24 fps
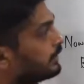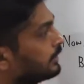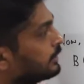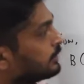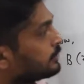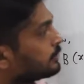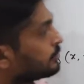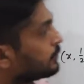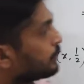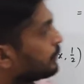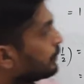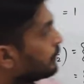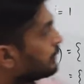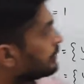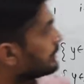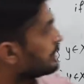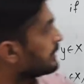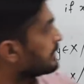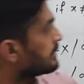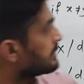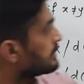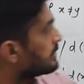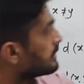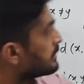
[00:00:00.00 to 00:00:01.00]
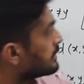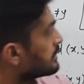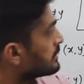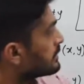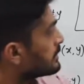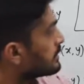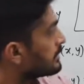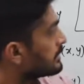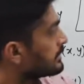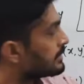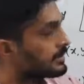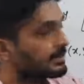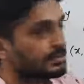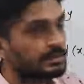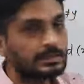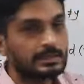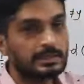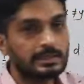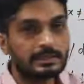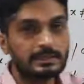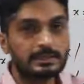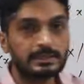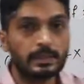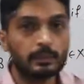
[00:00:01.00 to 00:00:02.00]
So yes, distance is
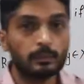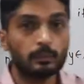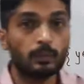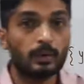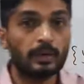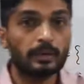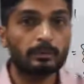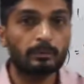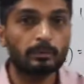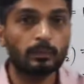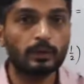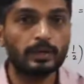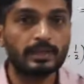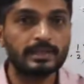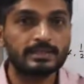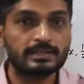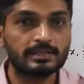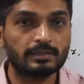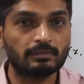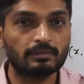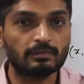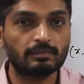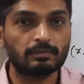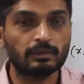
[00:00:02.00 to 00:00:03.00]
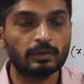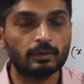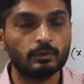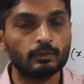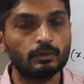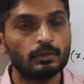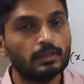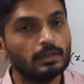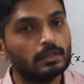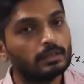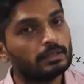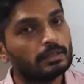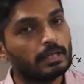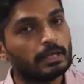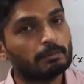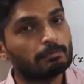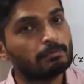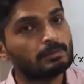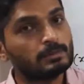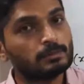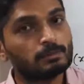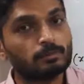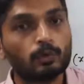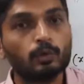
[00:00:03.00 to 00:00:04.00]
less than 1.75, that
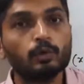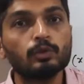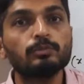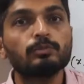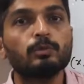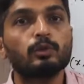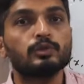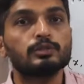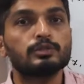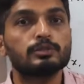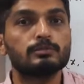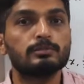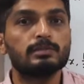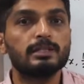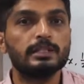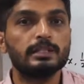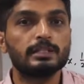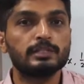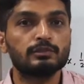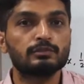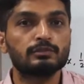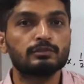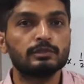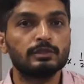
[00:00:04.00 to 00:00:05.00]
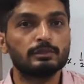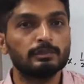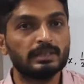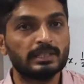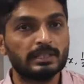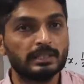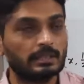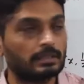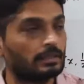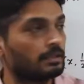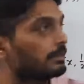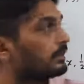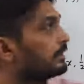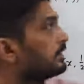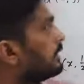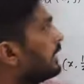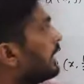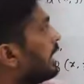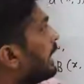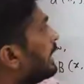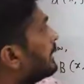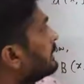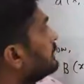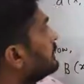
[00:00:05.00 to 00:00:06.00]
means both possibilities will be there.
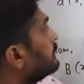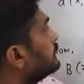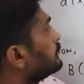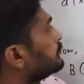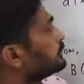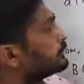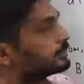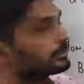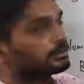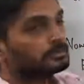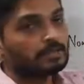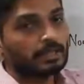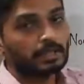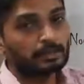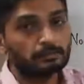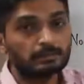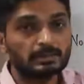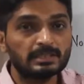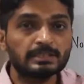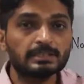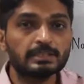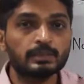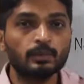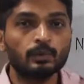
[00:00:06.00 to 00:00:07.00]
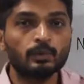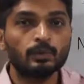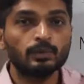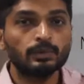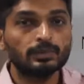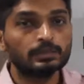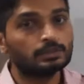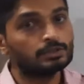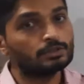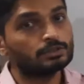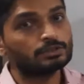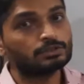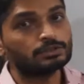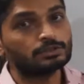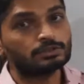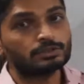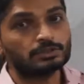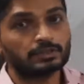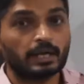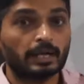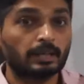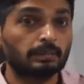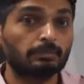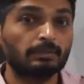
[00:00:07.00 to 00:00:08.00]
either distance can be 0, distance
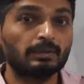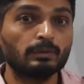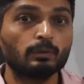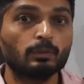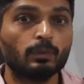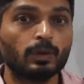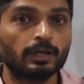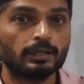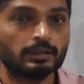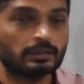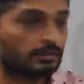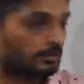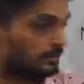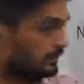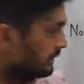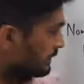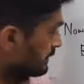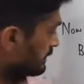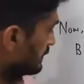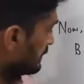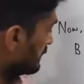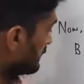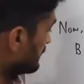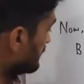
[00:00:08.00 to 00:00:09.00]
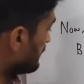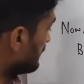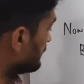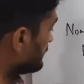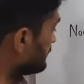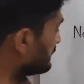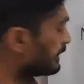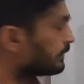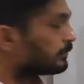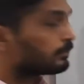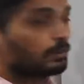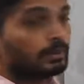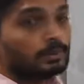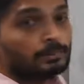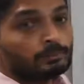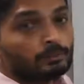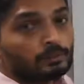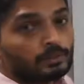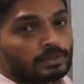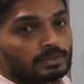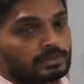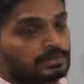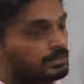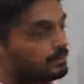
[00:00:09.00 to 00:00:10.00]
can be 1, since it is less than
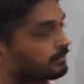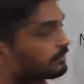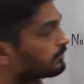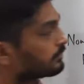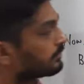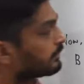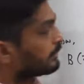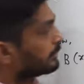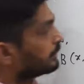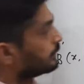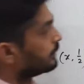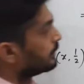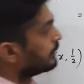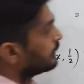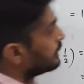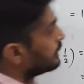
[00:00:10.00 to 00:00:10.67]
1.75.